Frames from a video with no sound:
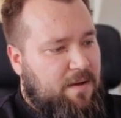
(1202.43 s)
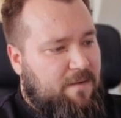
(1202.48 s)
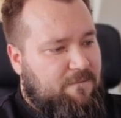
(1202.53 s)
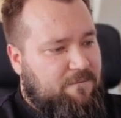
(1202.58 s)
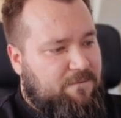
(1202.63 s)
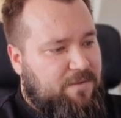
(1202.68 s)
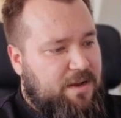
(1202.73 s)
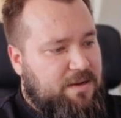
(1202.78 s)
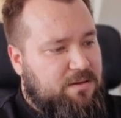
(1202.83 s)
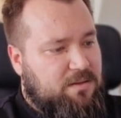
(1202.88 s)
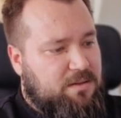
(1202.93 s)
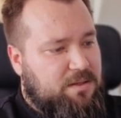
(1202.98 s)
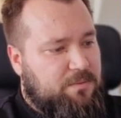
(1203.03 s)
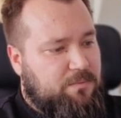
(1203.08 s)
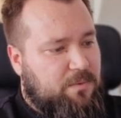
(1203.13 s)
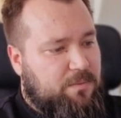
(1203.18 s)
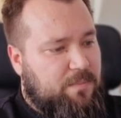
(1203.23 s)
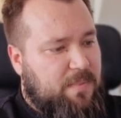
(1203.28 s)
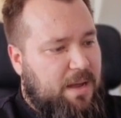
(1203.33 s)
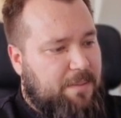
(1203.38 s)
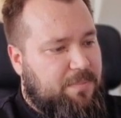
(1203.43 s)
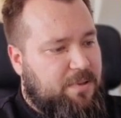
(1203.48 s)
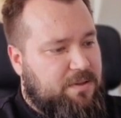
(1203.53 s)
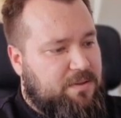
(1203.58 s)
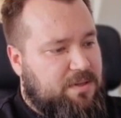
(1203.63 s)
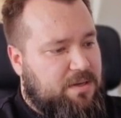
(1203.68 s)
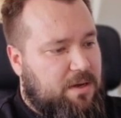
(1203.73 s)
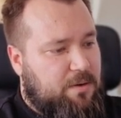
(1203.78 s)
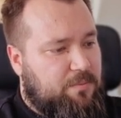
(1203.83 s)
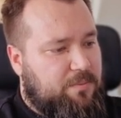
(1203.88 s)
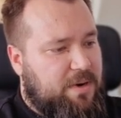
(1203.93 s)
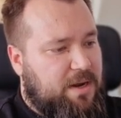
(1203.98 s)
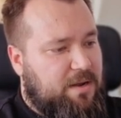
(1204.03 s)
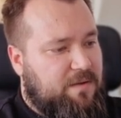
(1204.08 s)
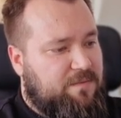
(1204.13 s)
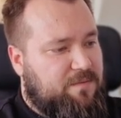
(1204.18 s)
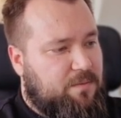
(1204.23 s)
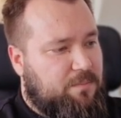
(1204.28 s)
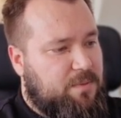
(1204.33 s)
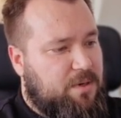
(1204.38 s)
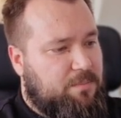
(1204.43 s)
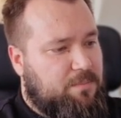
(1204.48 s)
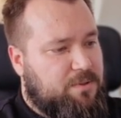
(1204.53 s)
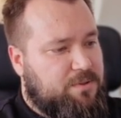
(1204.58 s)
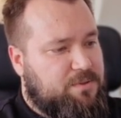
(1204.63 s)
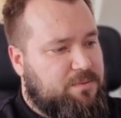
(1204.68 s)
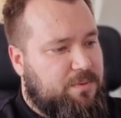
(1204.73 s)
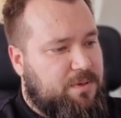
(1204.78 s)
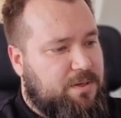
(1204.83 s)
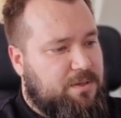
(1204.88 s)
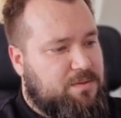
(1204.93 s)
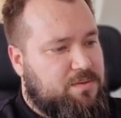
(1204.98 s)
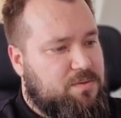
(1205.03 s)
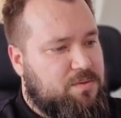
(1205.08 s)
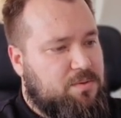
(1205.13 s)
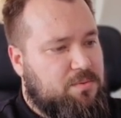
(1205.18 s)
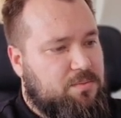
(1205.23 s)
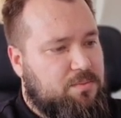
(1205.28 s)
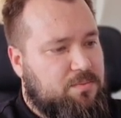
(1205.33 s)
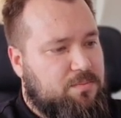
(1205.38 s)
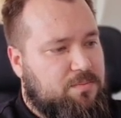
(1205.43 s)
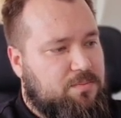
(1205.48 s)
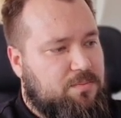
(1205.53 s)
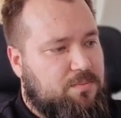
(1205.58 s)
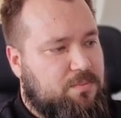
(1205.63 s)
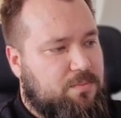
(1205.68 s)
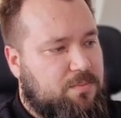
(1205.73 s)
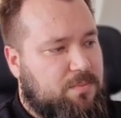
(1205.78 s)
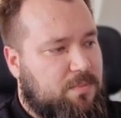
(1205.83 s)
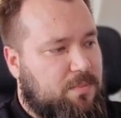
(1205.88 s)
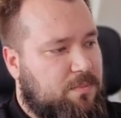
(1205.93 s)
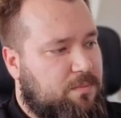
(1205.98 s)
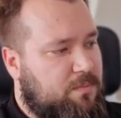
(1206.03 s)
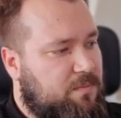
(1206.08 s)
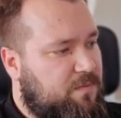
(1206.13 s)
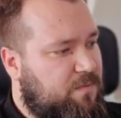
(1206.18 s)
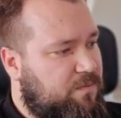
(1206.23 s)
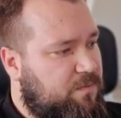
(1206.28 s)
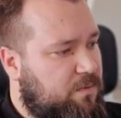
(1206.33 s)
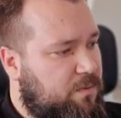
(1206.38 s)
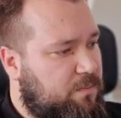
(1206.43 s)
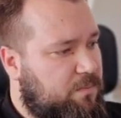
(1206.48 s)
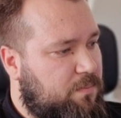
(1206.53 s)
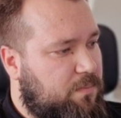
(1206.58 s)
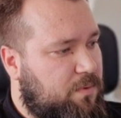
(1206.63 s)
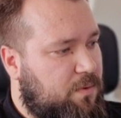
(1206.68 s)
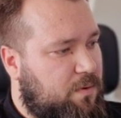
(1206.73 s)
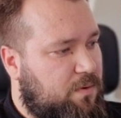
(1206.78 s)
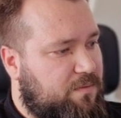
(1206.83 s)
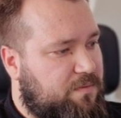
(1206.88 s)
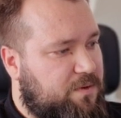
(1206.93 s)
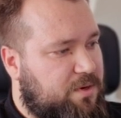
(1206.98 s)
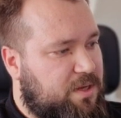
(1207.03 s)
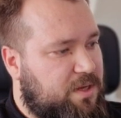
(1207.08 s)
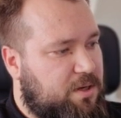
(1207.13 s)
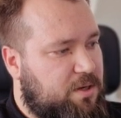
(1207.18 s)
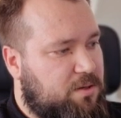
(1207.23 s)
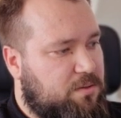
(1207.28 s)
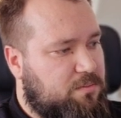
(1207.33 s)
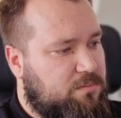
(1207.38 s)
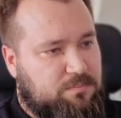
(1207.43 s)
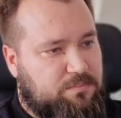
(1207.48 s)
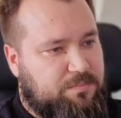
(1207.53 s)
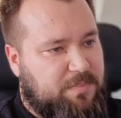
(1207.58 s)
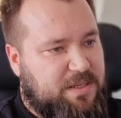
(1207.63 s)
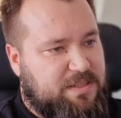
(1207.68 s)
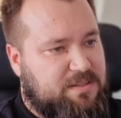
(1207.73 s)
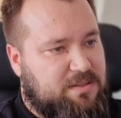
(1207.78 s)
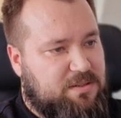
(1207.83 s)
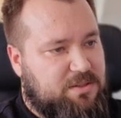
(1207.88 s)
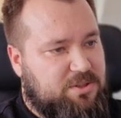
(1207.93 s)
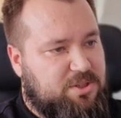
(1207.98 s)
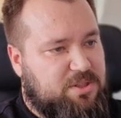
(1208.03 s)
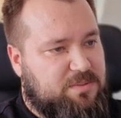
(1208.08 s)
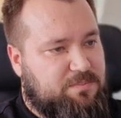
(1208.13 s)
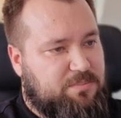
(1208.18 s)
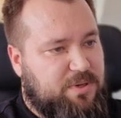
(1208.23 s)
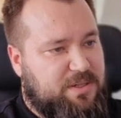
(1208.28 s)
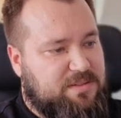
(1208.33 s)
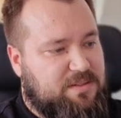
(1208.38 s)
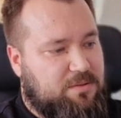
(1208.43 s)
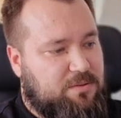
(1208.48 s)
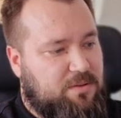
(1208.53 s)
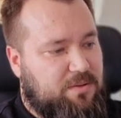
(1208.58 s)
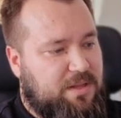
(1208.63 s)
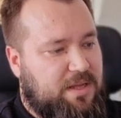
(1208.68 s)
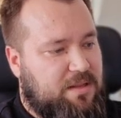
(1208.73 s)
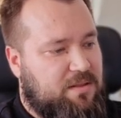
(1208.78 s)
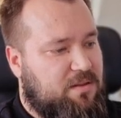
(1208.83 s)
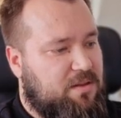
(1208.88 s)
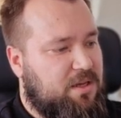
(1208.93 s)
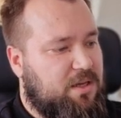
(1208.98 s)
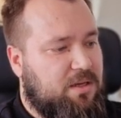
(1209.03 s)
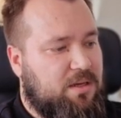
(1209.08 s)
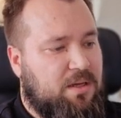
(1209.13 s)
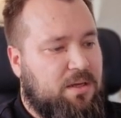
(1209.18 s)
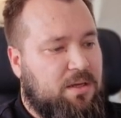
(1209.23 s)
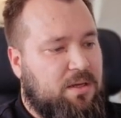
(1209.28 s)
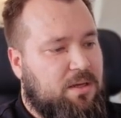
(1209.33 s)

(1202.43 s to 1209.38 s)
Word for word: Finally, we're mapping the array from number twenty-two from over here, basically just pressing on that thing.